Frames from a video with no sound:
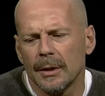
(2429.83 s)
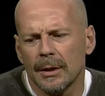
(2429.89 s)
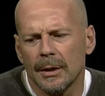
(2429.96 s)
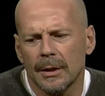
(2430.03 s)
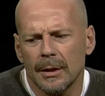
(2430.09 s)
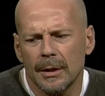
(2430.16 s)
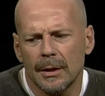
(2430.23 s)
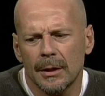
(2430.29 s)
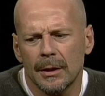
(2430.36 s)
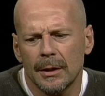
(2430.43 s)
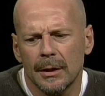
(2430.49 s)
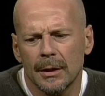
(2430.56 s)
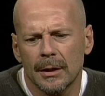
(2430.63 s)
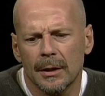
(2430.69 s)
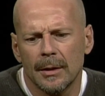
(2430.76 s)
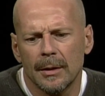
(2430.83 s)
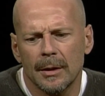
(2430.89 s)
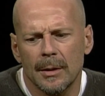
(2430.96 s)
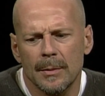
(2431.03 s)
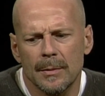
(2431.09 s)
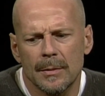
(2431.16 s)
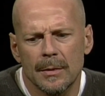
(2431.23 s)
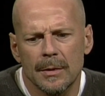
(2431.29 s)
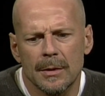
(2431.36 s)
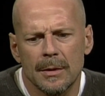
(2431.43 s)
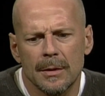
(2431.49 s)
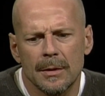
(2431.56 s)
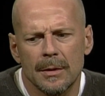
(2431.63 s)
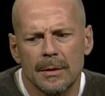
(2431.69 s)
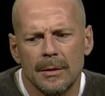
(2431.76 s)
uh, that I, I'm
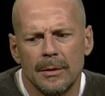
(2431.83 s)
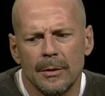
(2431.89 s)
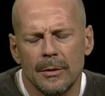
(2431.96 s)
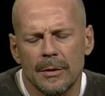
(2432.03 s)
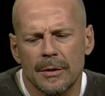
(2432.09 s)
due